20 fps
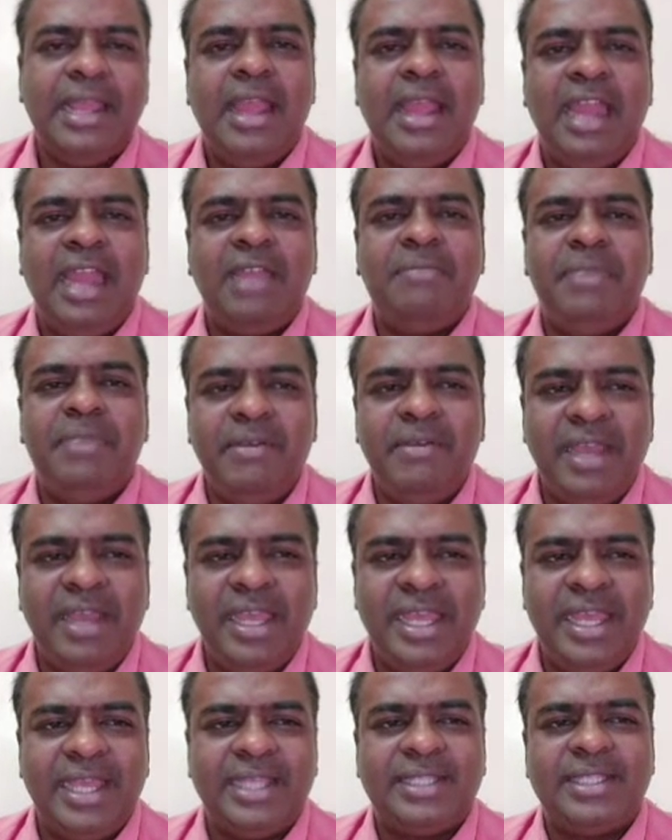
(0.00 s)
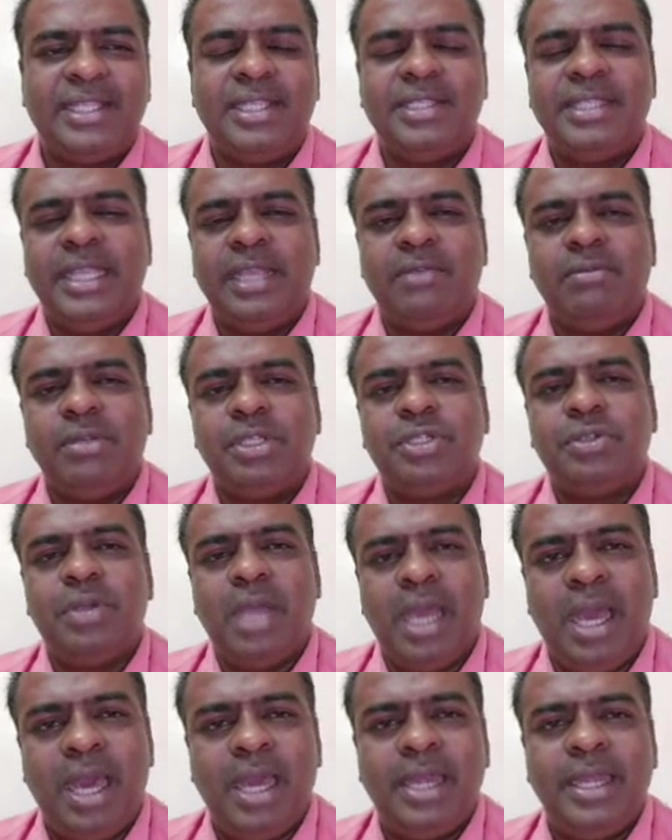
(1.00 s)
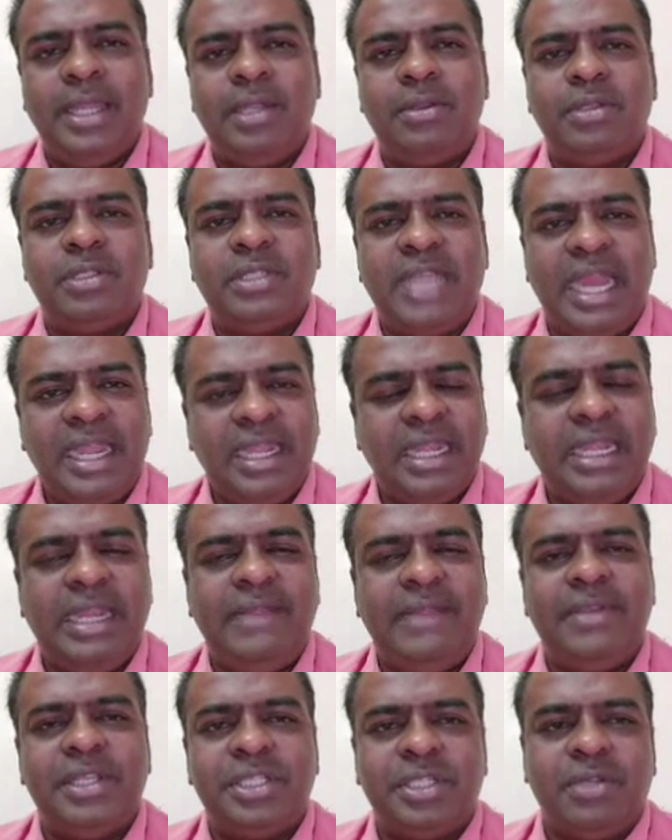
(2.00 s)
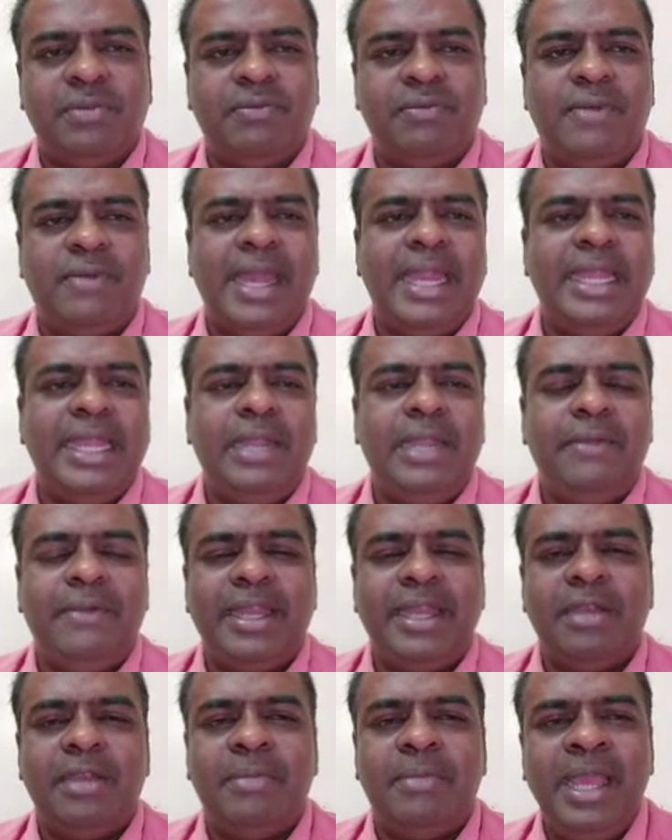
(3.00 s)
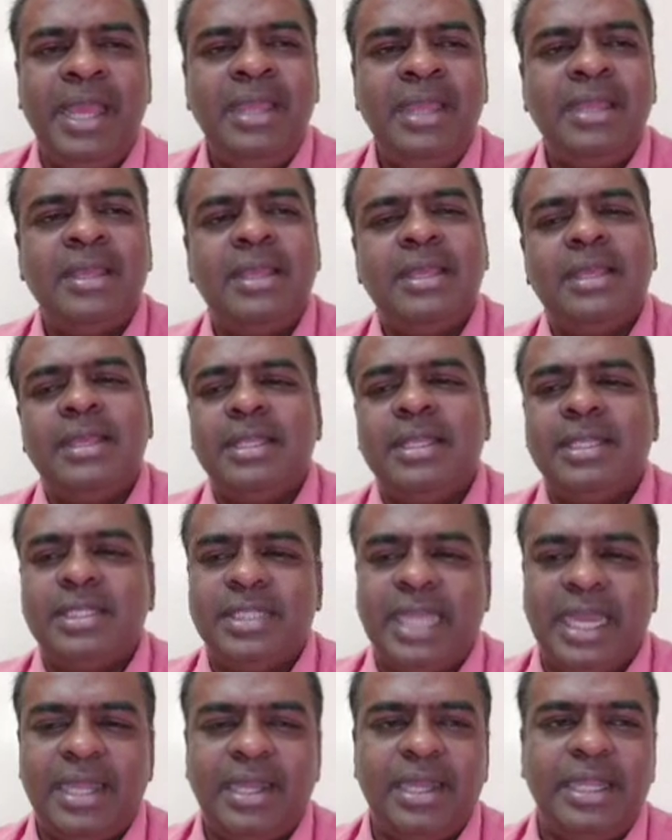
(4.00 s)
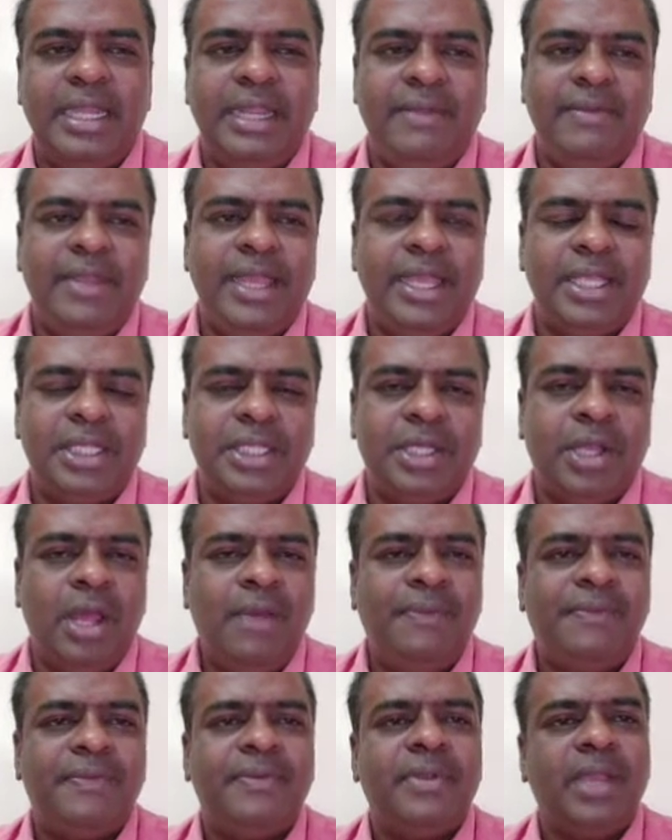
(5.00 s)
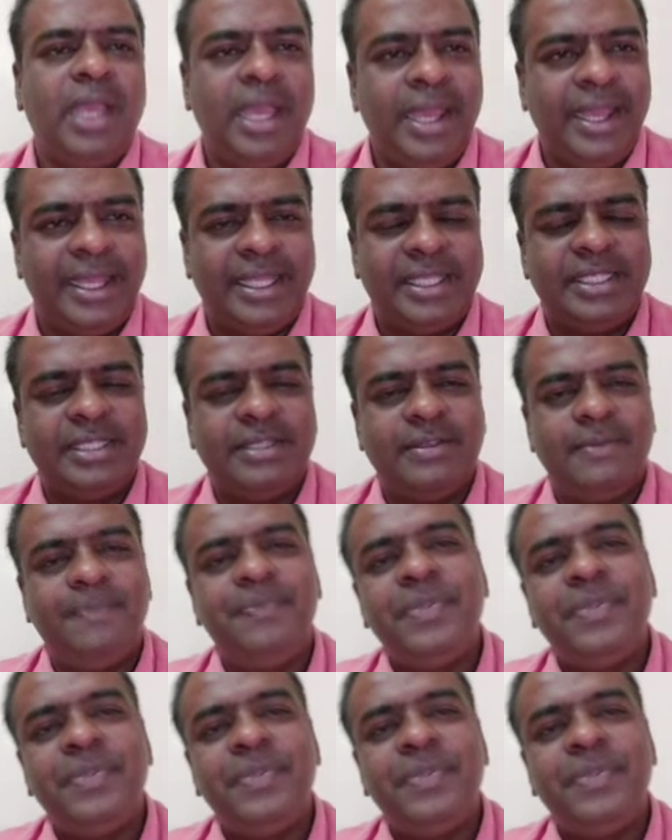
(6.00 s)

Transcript: and byx is equal to r into standard deviation of y divided by standard deviation of x.